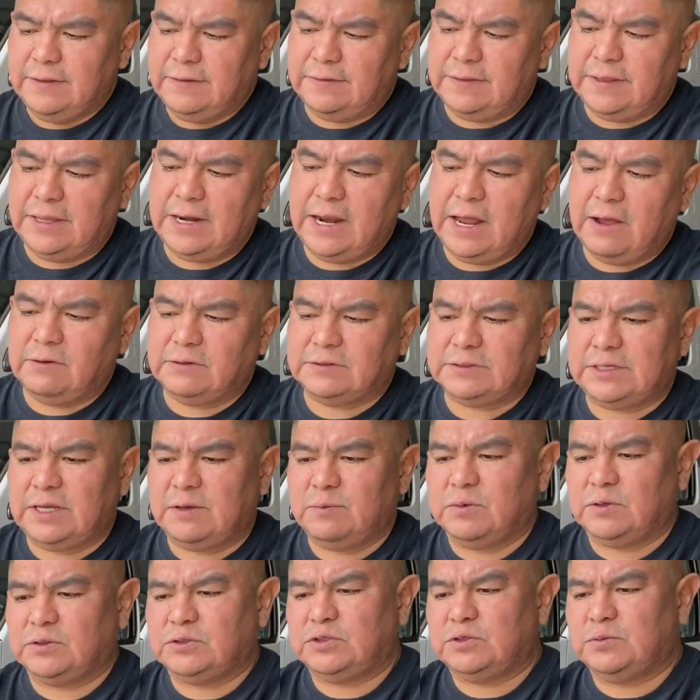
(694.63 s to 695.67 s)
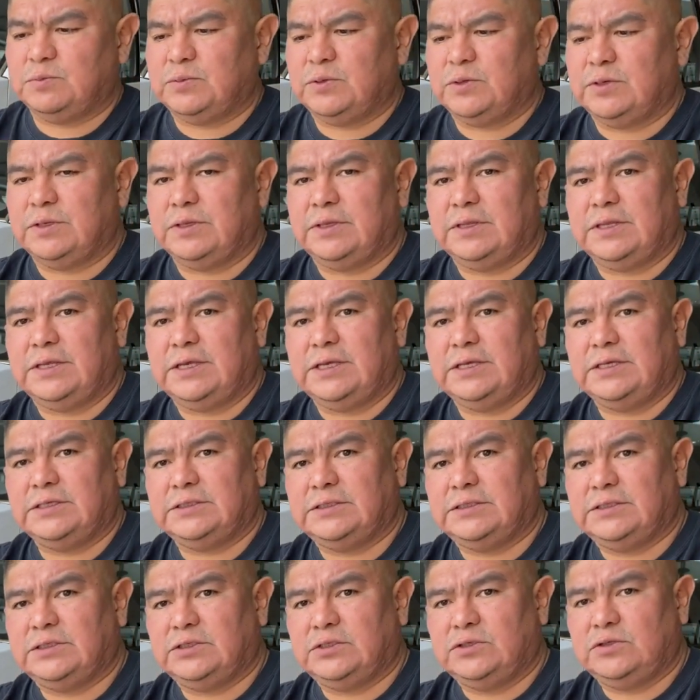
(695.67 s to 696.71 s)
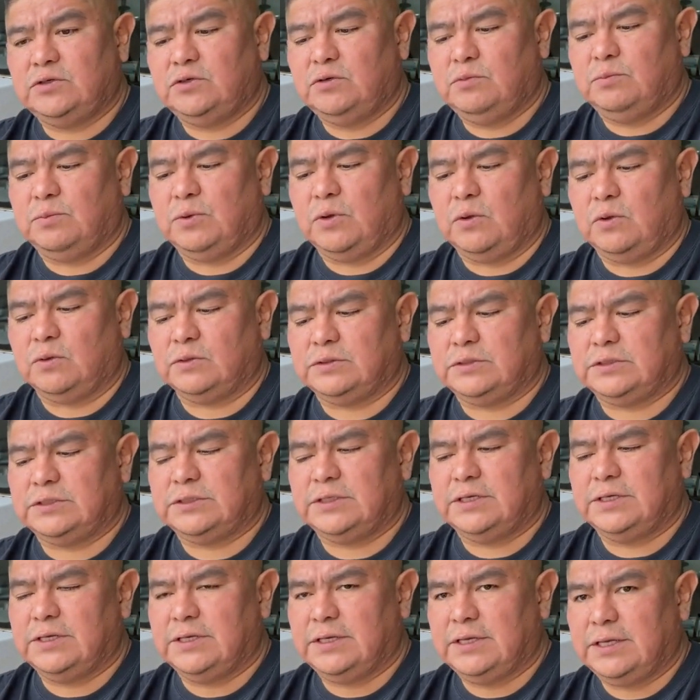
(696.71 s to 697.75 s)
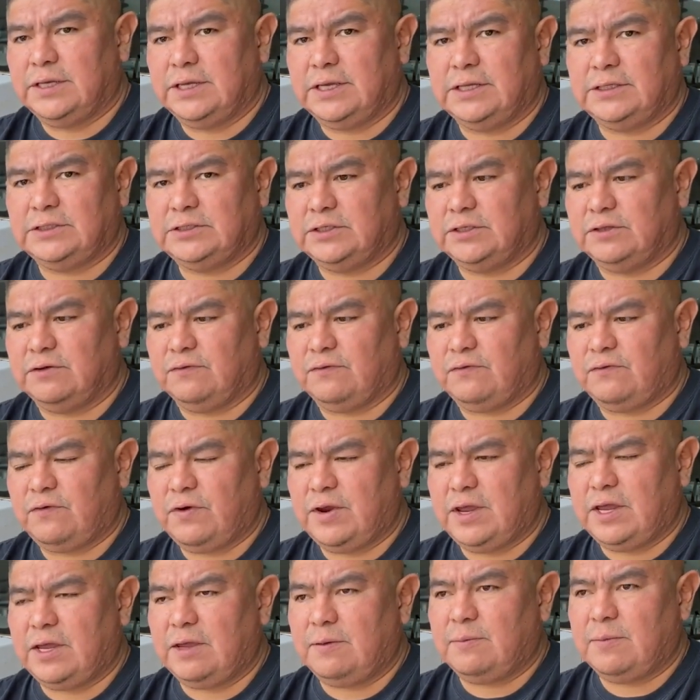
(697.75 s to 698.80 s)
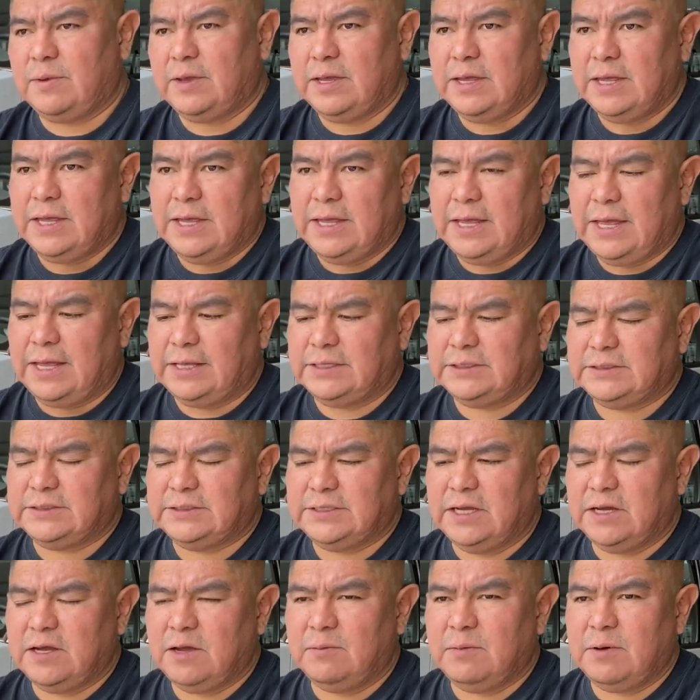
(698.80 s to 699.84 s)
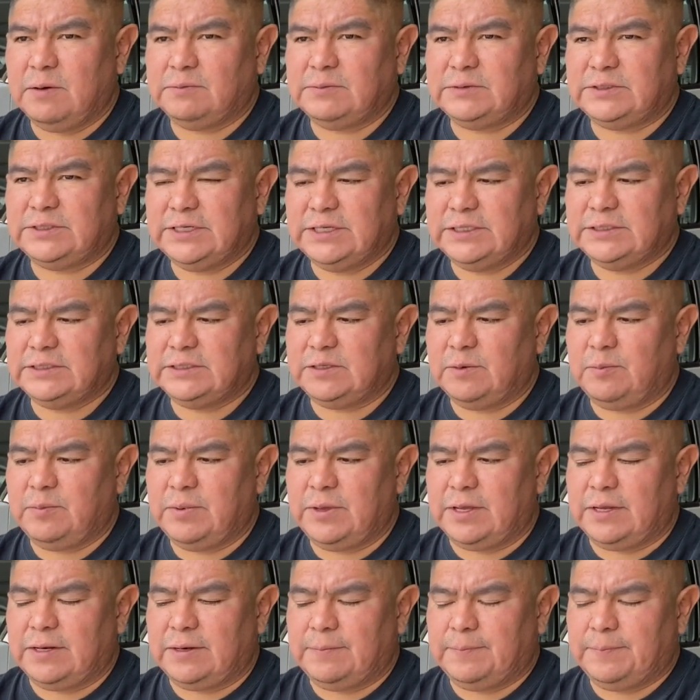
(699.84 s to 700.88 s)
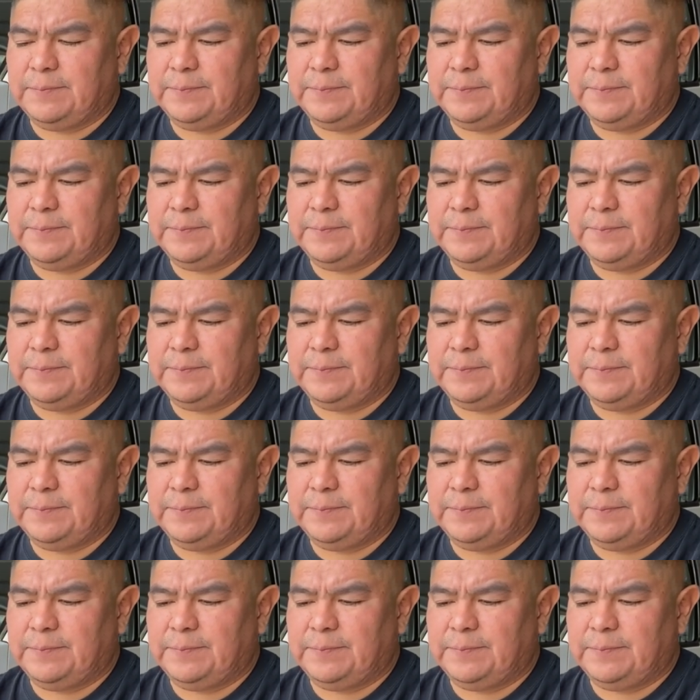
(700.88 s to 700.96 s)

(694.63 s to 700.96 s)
Then I was able to put these 2 bolts into the frame and snug them up just a bit